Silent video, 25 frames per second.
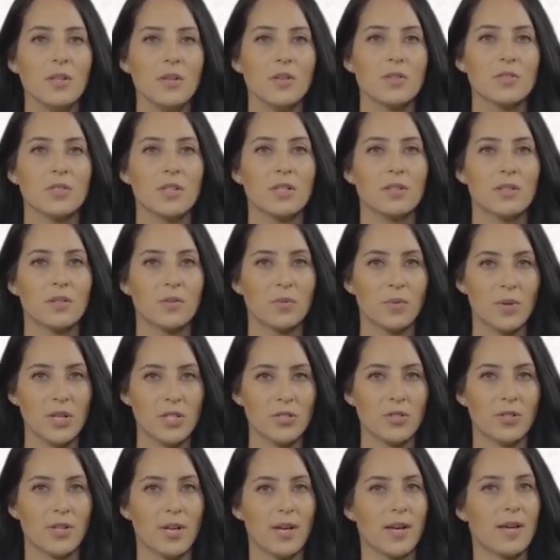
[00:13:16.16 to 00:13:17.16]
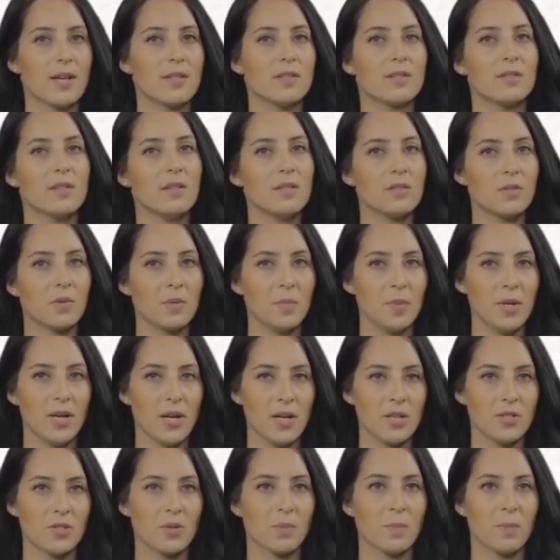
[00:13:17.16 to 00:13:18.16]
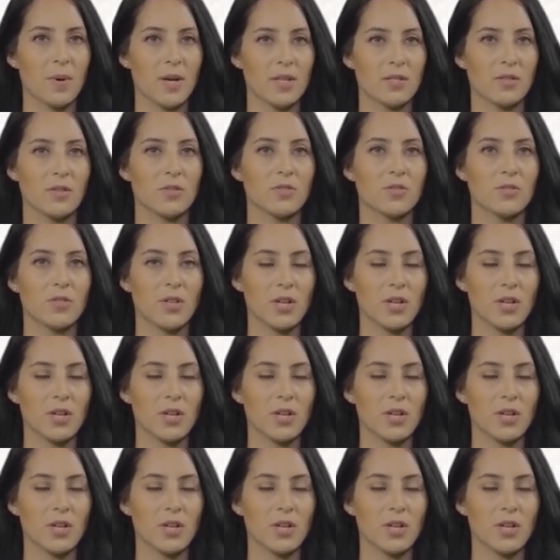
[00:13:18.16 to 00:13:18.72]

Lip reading: the laws in the region against discrimination based on